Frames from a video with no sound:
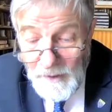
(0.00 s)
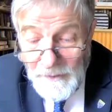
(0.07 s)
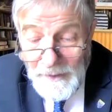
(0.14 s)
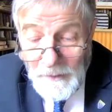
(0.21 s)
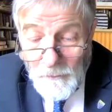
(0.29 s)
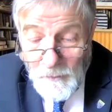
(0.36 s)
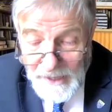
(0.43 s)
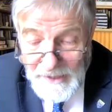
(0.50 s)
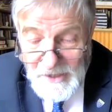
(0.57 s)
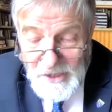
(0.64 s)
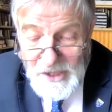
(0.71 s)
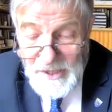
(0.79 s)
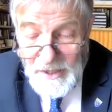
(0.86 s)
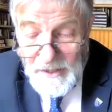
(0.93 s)
when their
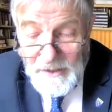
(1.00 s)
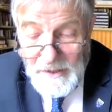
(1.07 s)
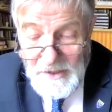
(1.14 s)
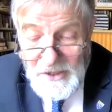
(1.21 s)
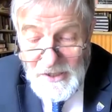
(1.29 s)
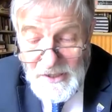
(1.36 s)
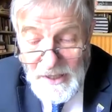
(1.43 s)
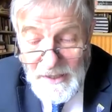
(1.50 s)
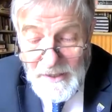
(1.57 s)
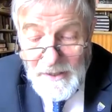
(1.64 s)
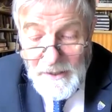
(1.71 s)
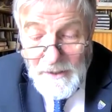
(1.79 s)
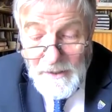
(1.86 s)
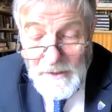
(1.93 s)
rights are at stake,
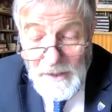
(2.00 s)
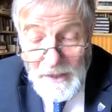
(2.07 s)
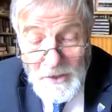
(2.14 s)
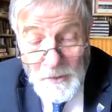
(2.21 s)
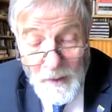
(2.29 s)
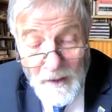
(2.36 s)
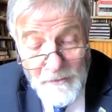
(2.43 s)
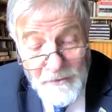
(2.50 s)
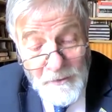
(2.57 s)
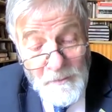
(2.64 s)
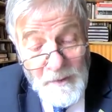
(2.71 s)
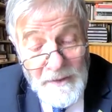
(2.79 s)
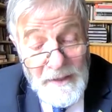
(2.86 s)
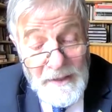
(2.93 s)
not so
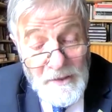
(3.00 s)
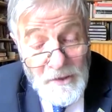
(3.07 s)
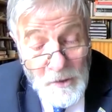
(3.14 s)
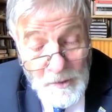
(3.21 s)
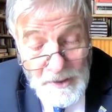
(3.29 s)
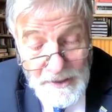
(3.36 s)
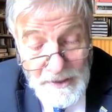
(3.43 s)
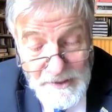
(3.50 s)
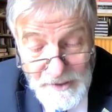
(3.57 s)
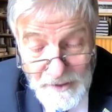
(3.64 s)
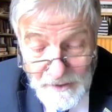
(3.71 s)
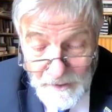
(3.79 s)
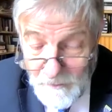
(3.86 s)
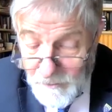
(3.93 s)
often when their duties
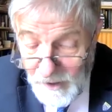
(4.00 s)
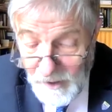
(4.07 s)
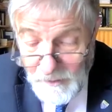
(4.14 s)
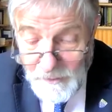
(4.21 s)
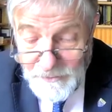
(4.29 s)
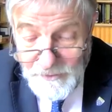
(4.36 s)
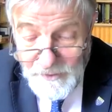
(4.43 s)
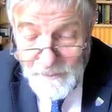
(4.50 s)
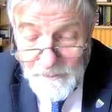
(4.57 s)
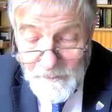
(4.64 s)
are involved.